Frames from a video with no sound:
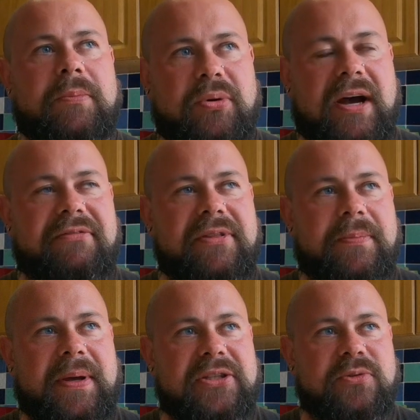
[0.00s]
But I think the
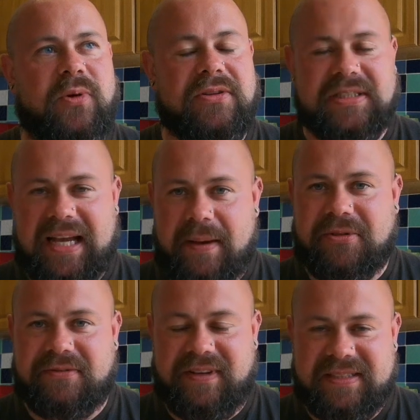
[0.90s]
picture quality is
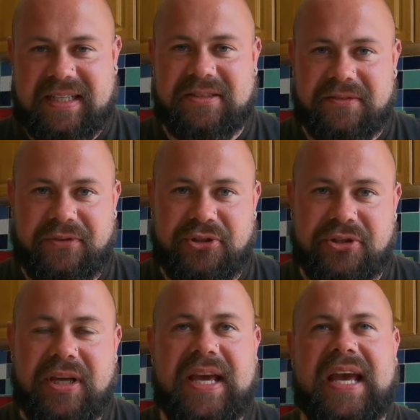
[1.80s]
absolutely fantastic in the
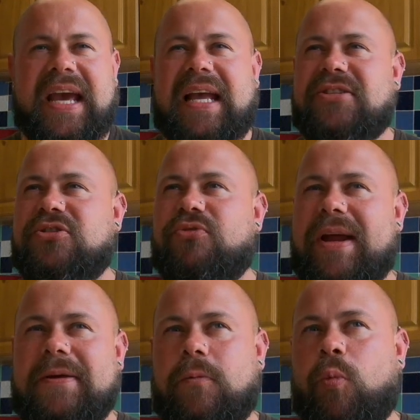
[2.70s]
Fusion. It's a
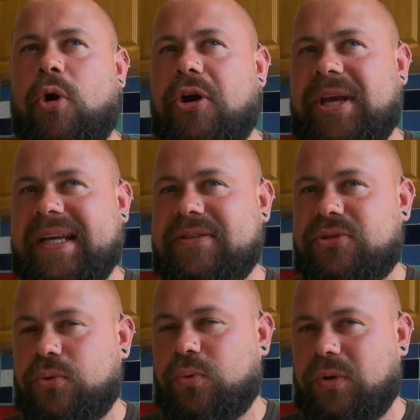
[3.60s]
great working
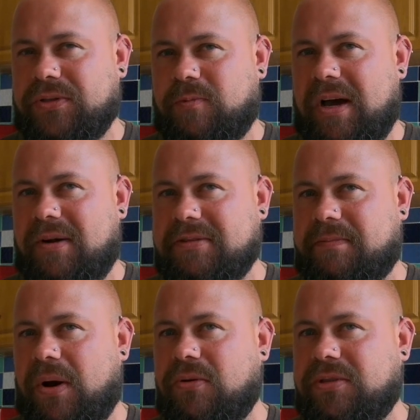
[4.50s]
tool as well, as
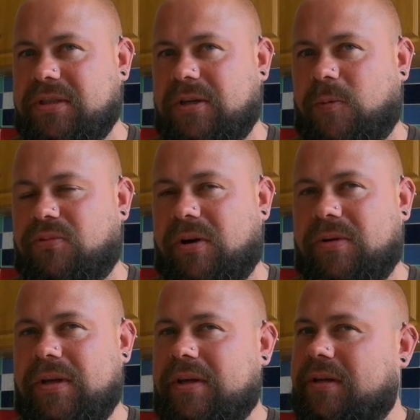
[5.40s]
opposed to the
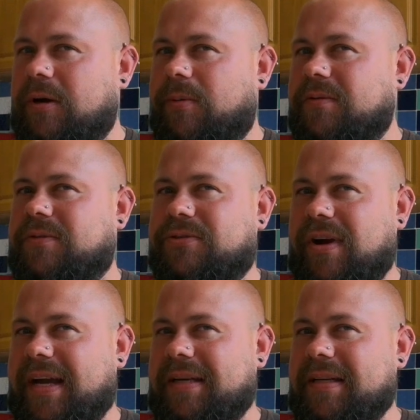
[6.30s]
GoPro. GoPro's
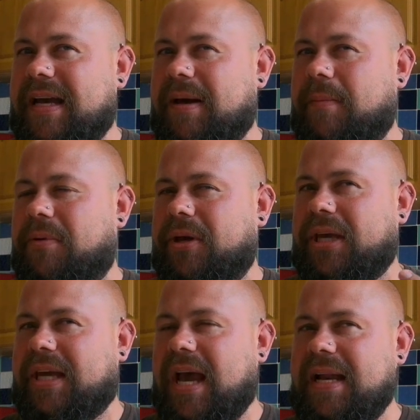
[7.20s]
great, but
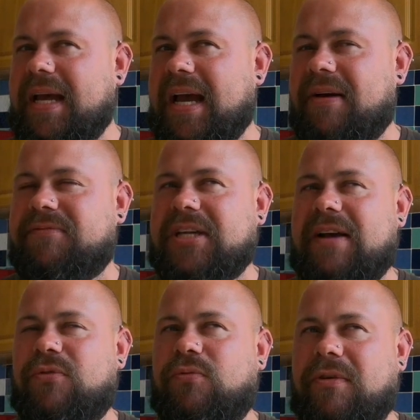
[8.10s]
you kind of have to
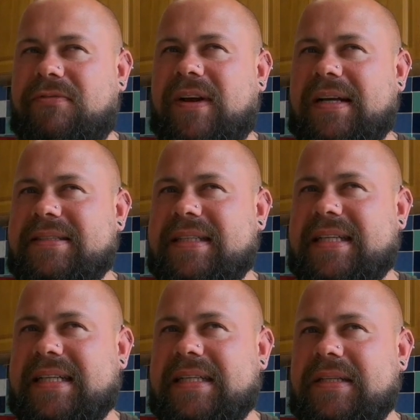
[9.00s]
have a rough
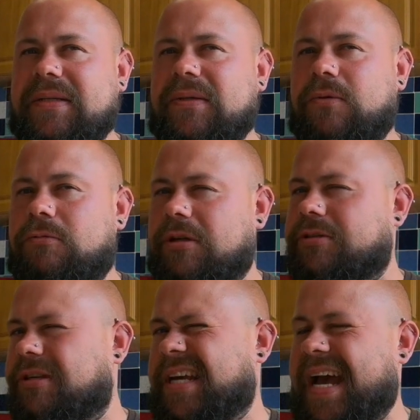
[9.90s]
idea
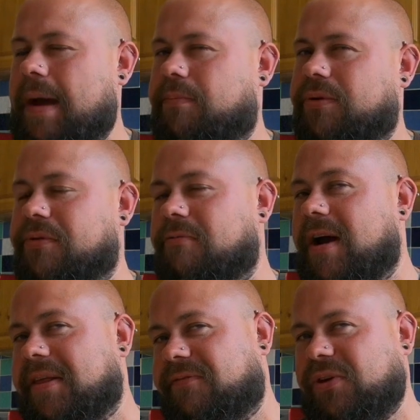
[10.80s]
what's going to happen,
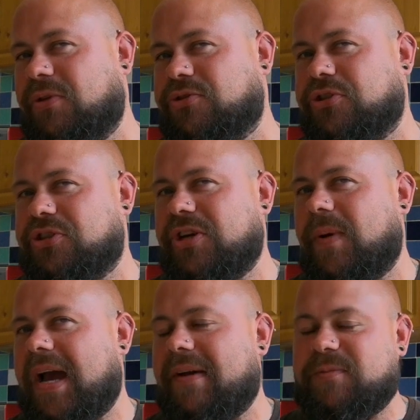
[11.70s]
where the Fusion you
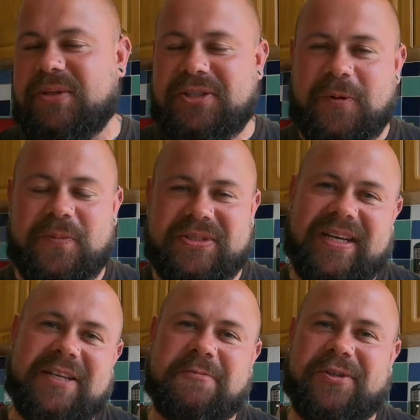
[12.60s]
don't have to be so
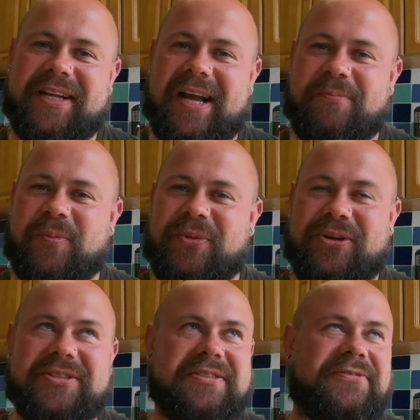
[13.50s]
precise what's going to happen
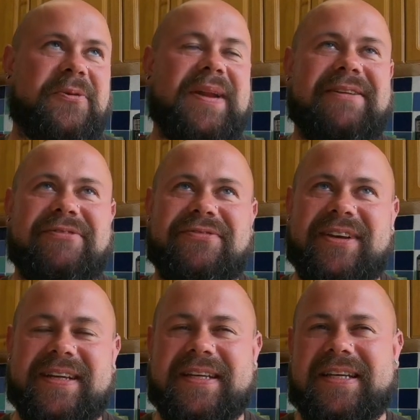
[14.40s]
because it's filming
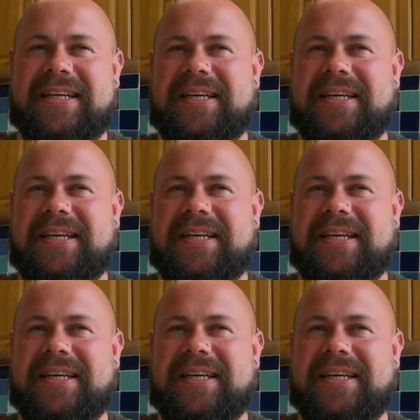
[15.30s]
everything.